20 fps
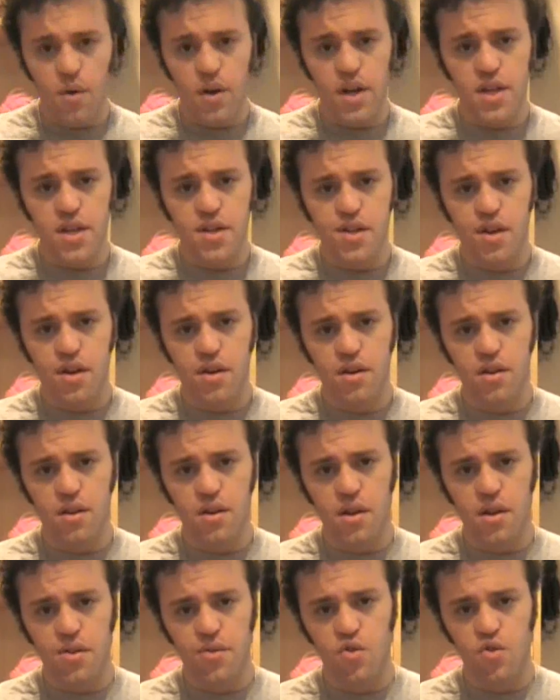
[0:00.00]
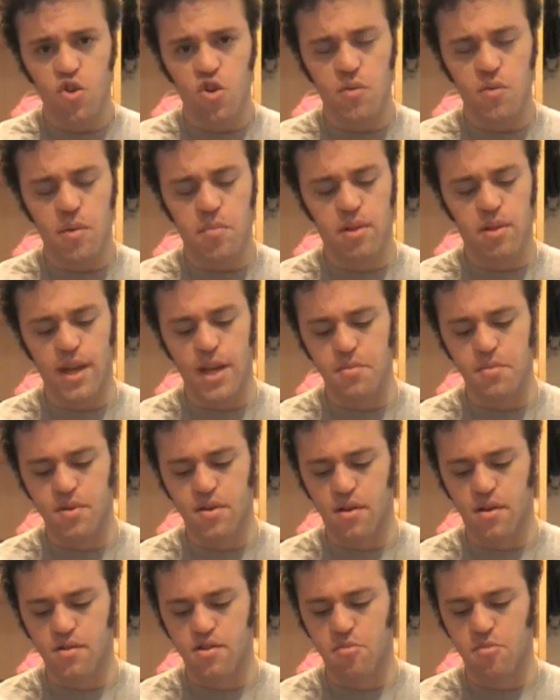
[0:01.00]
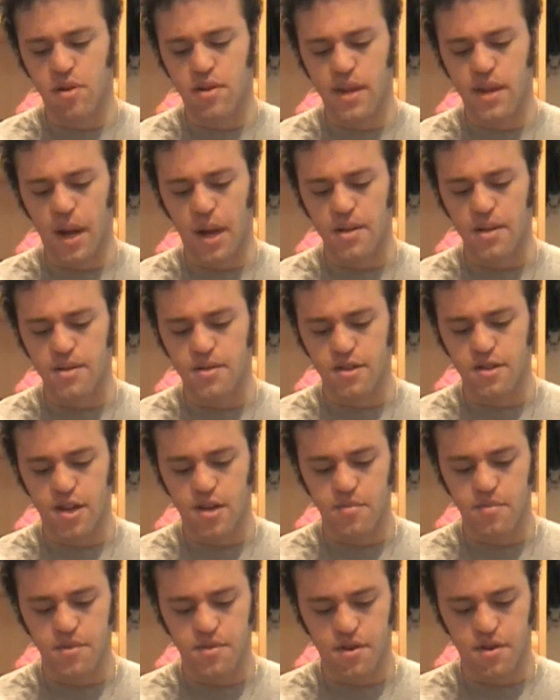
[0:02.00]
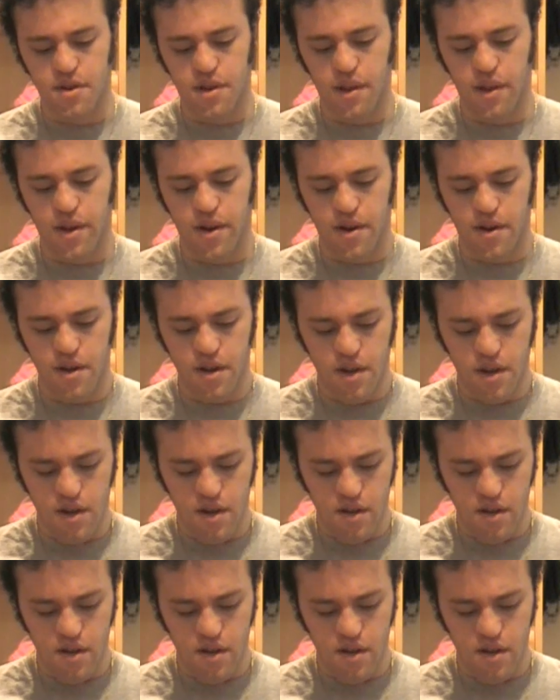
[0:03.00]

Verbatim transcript: When I started looking through all my playbills and my ticket stubs earlier